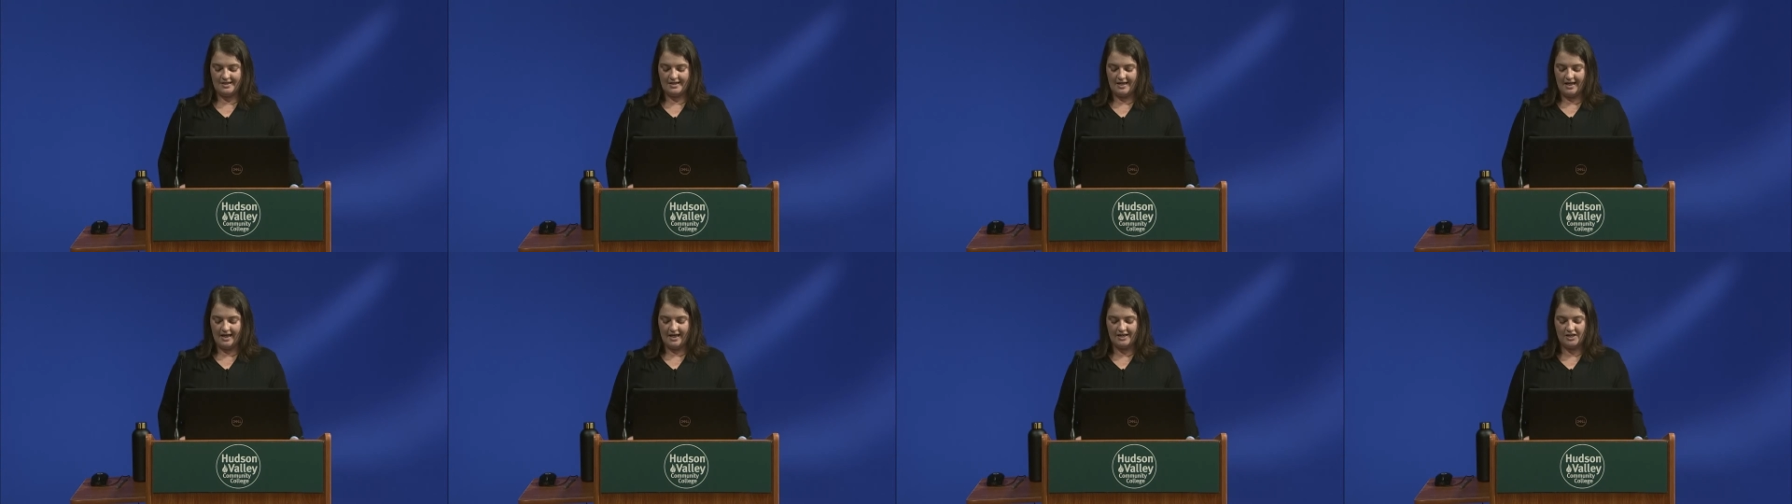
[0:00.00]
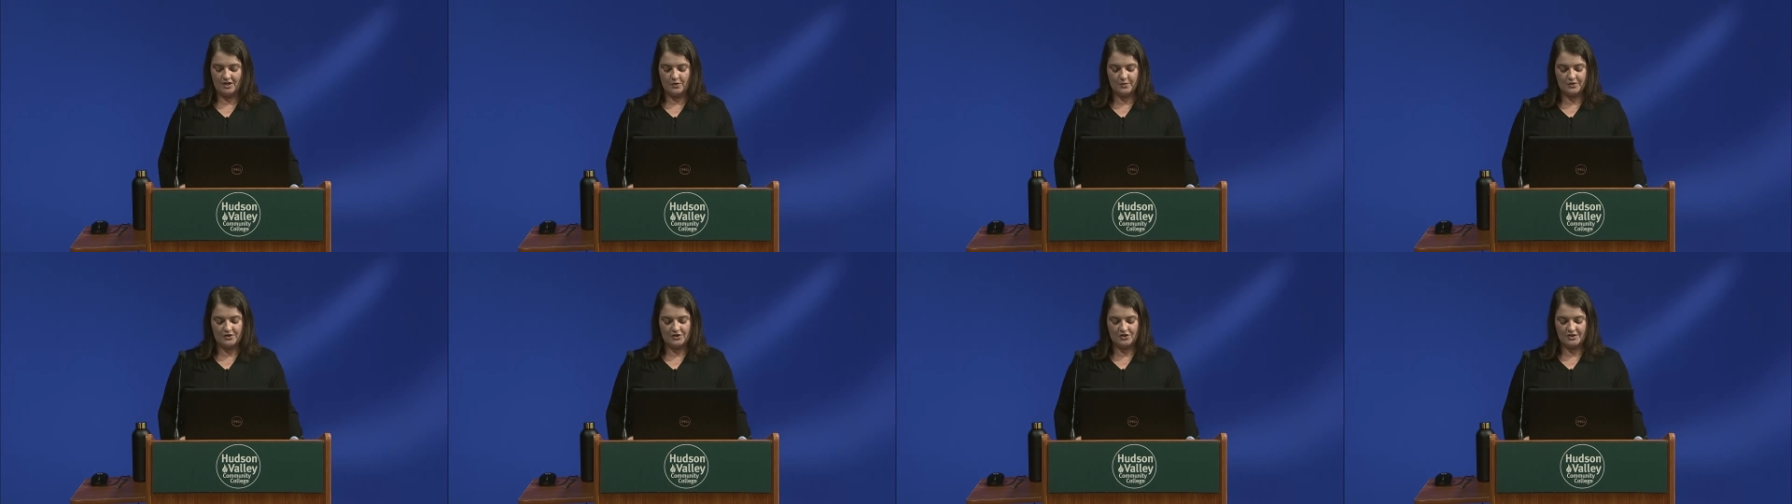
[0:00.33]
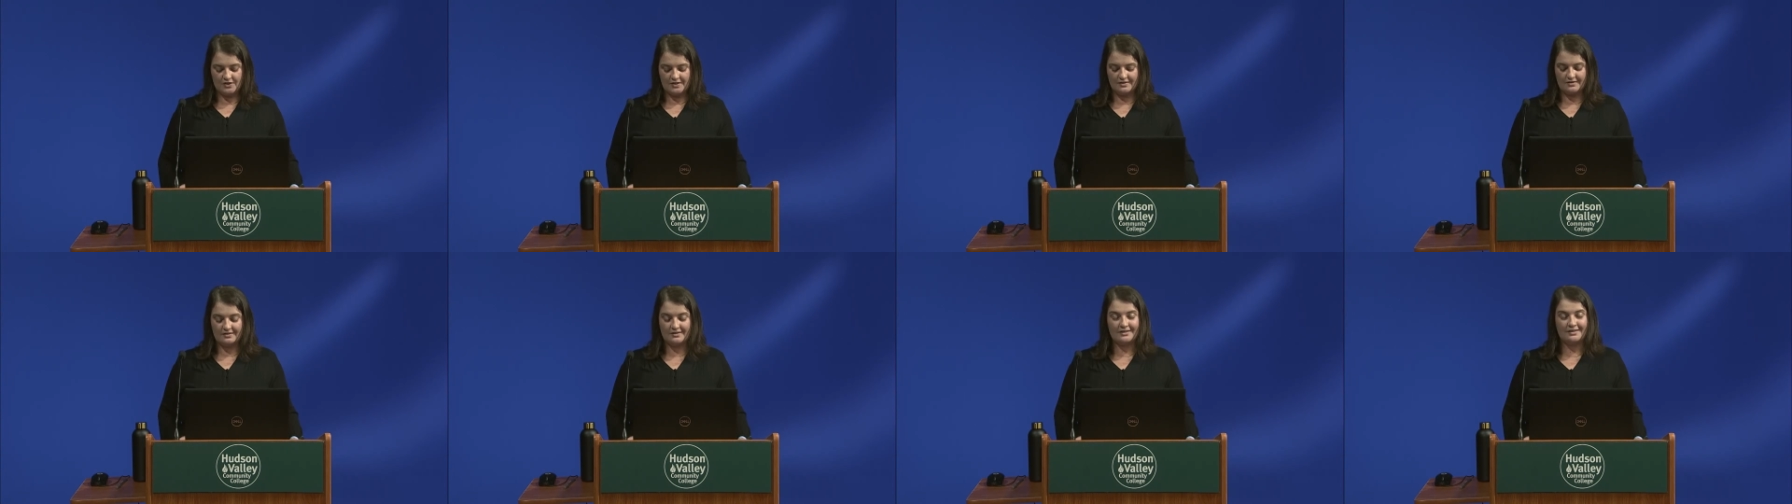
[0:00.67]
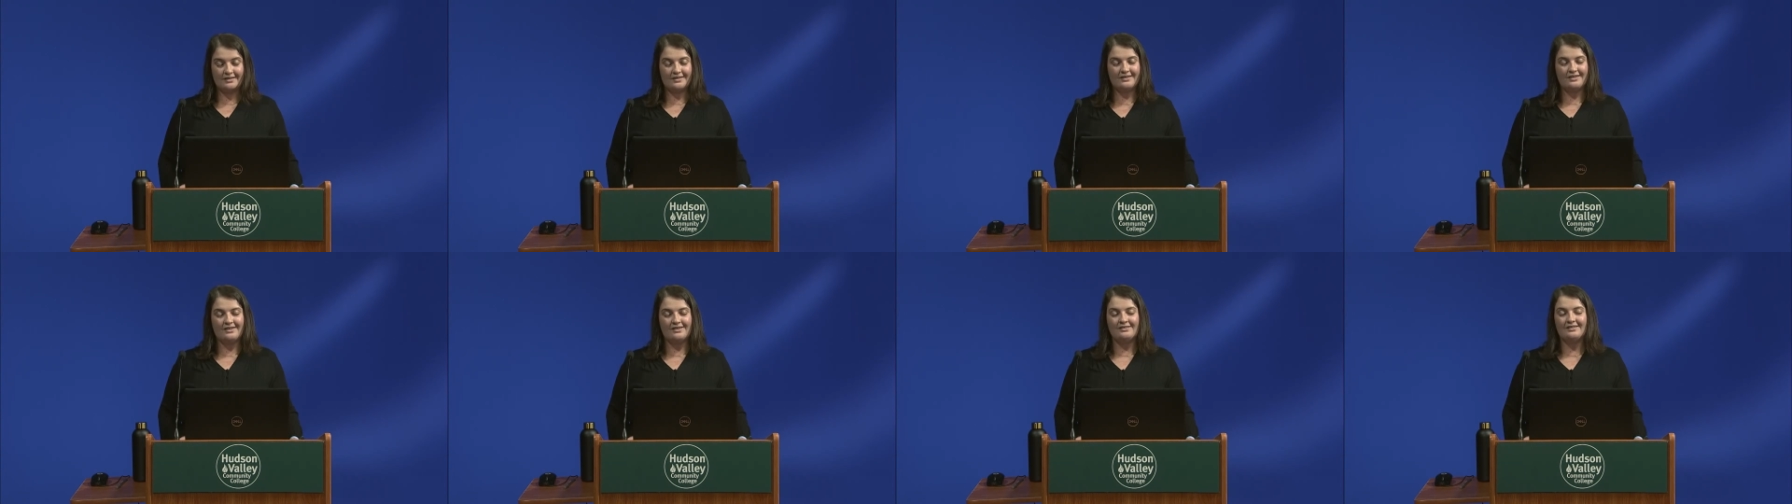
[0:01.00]
And it was just
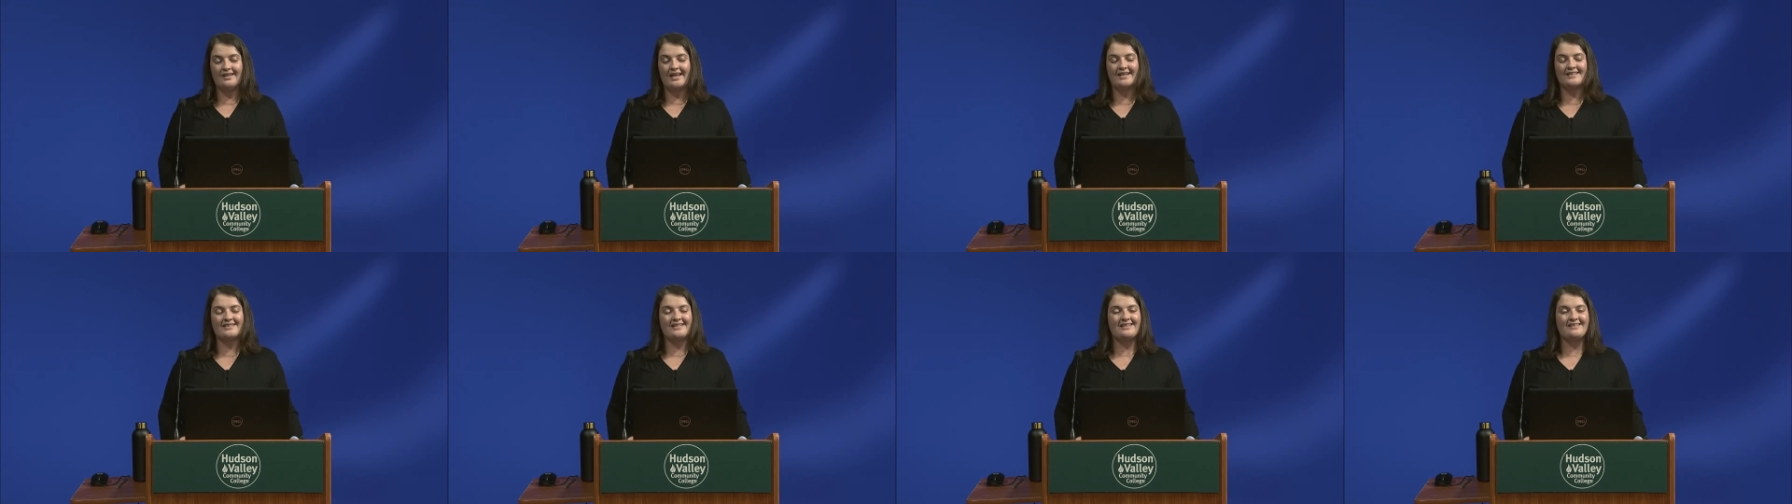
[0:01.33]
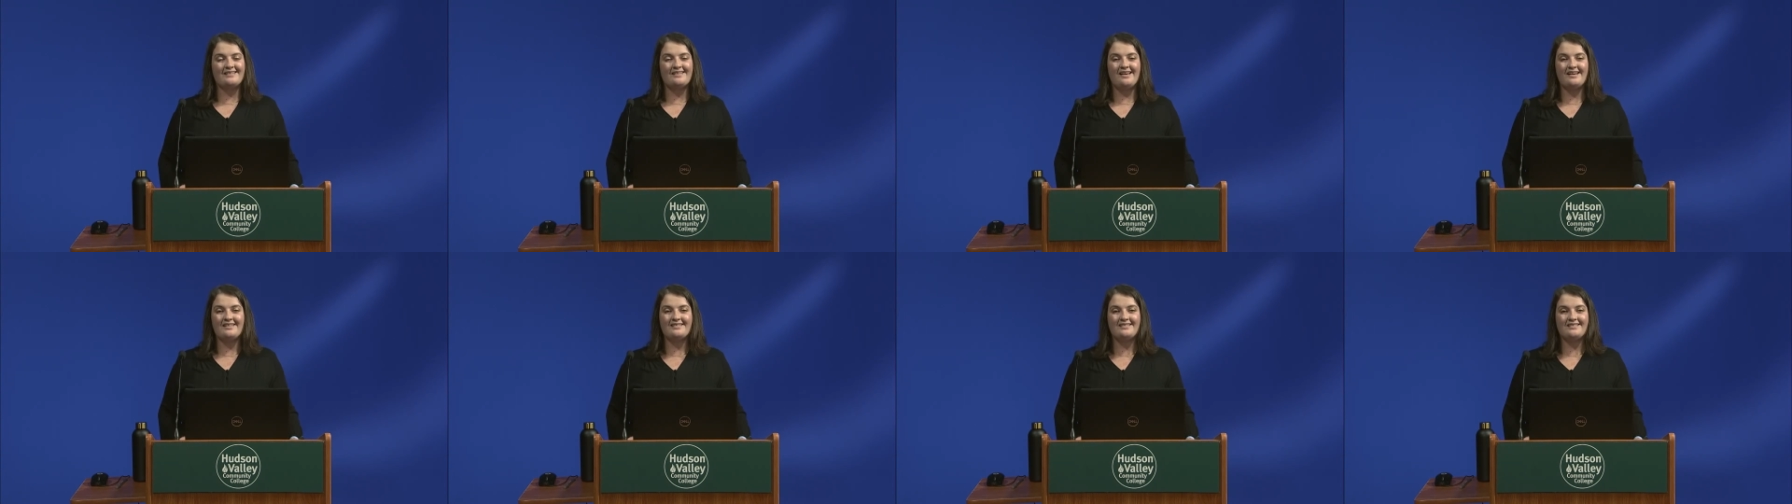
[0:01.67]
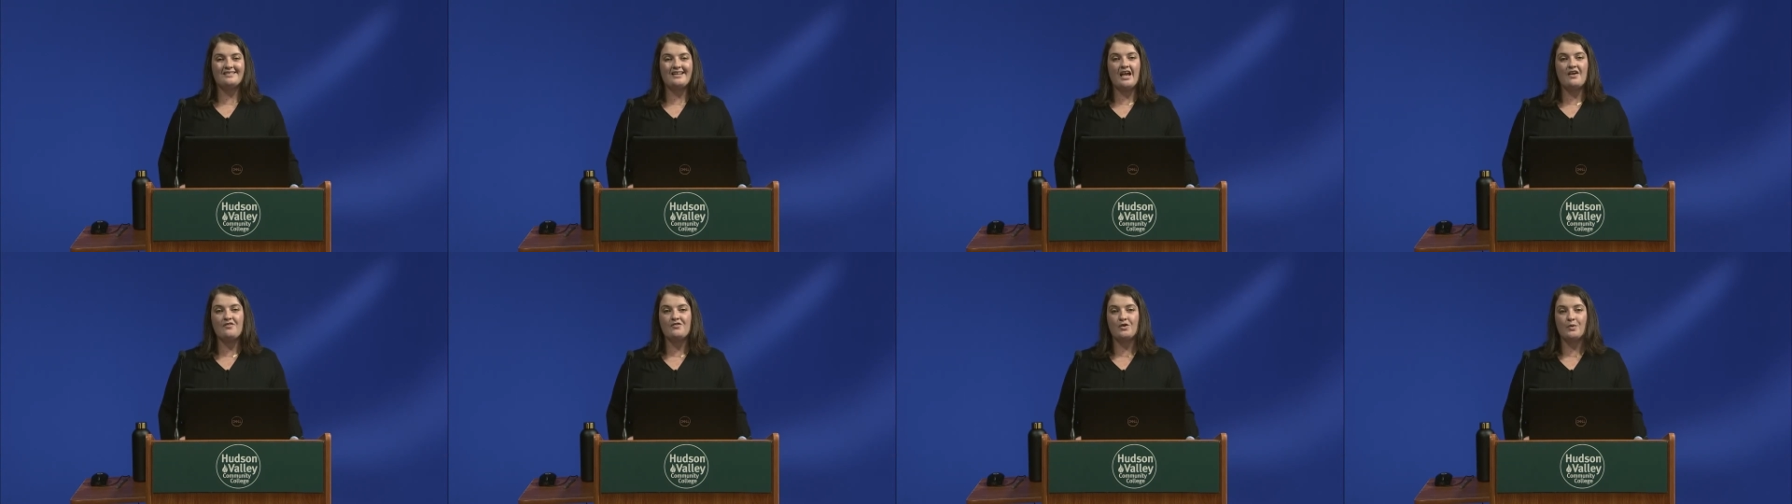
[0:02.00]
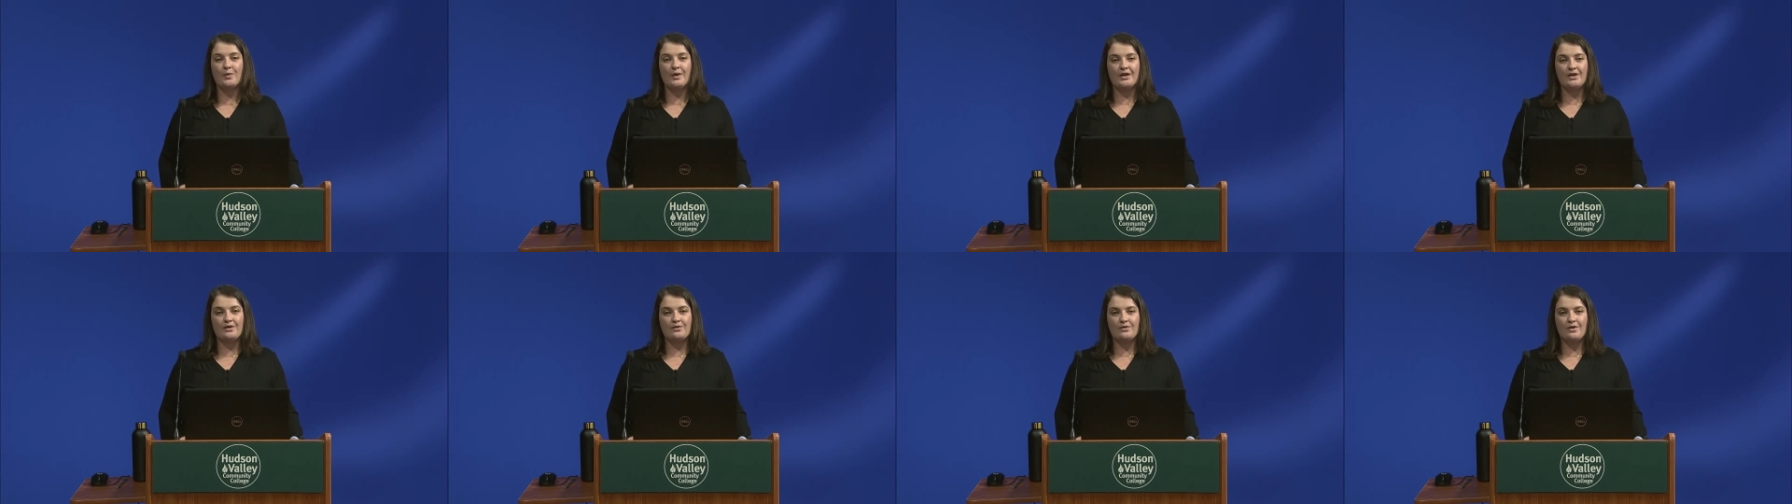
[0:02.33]
collecting dust
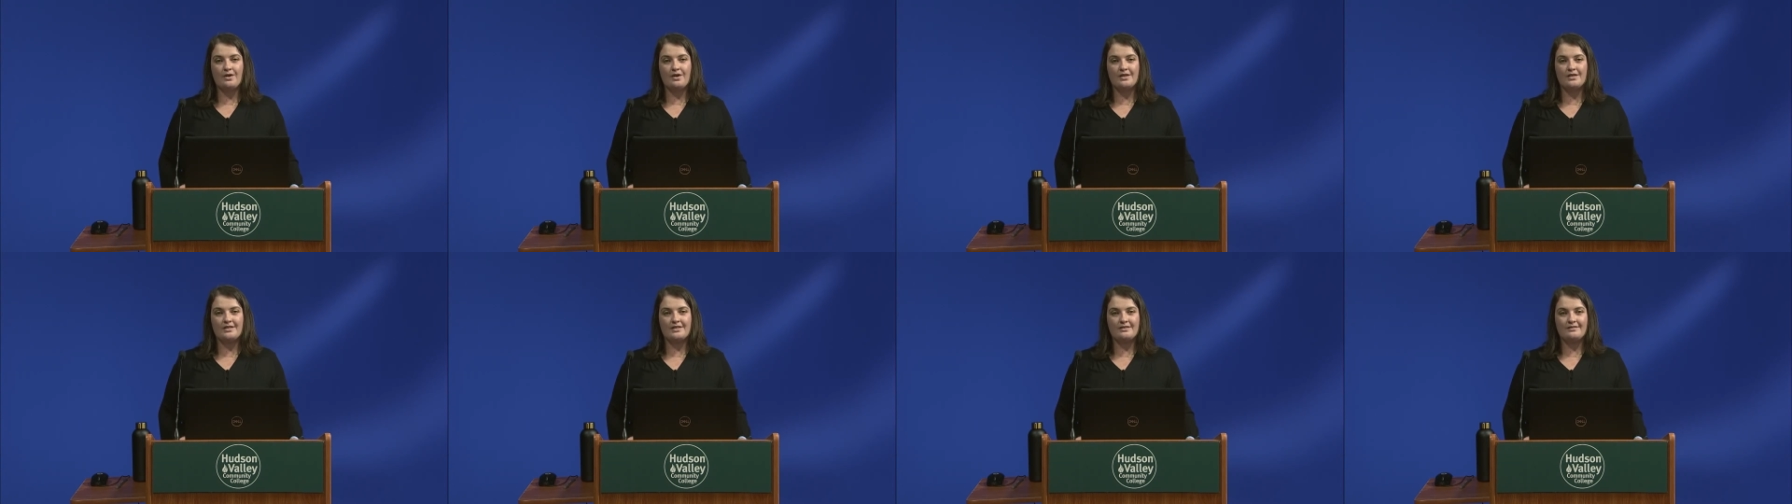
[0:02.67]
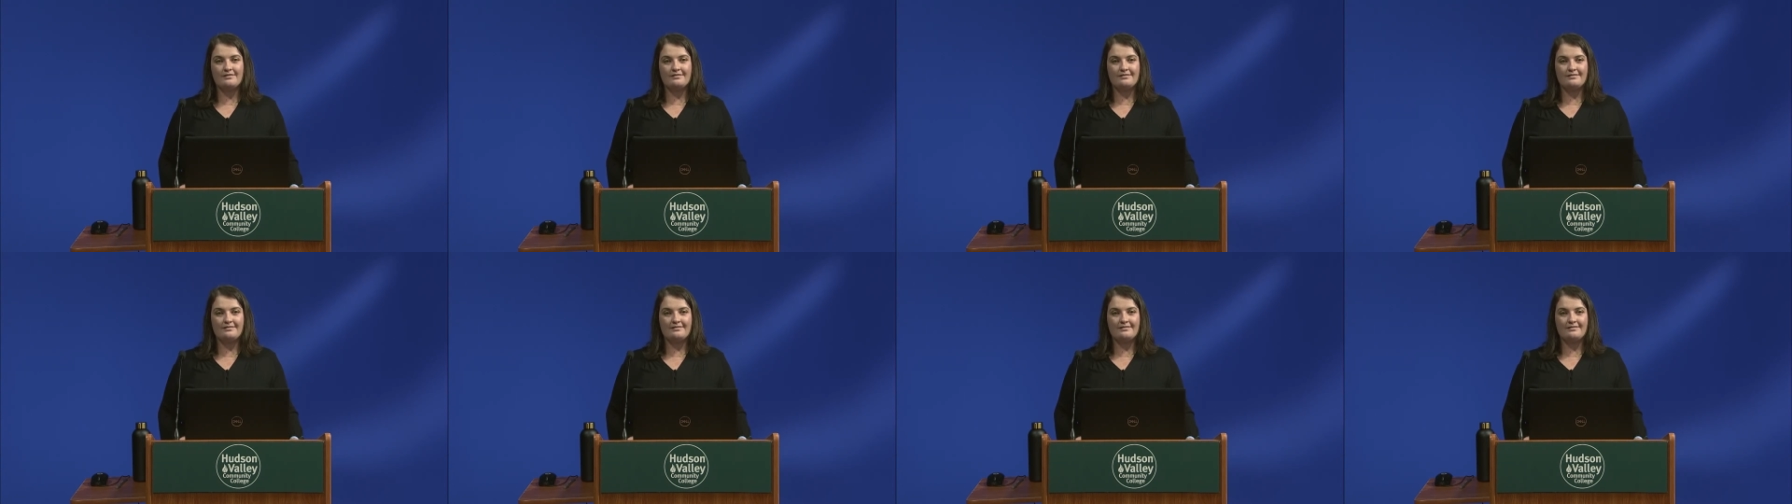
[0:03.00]
everywhere you looked.